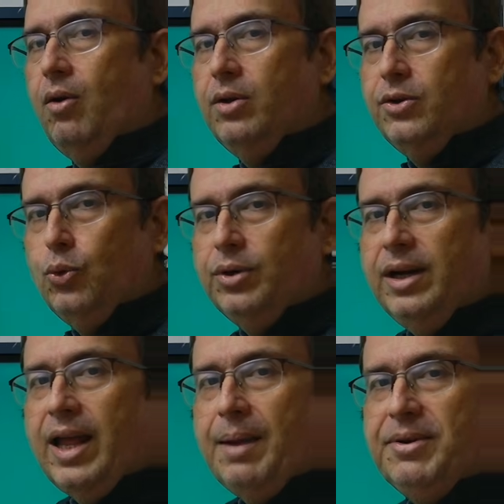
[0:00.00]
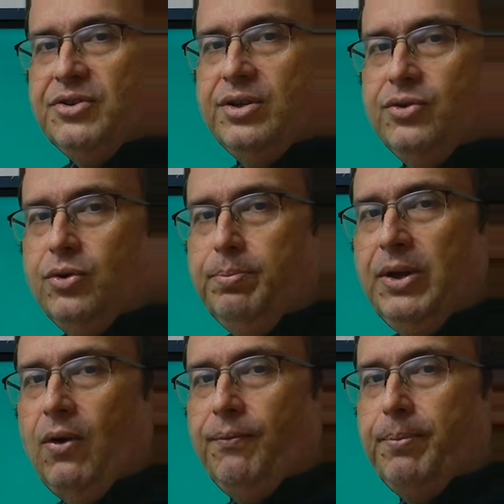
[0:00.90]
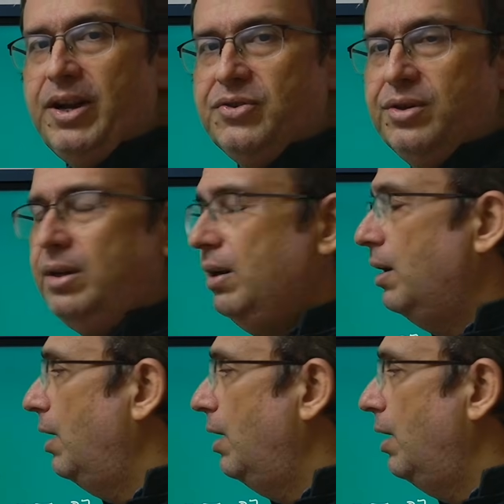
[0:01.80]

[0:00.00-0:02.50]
The total dimension should be of pressure.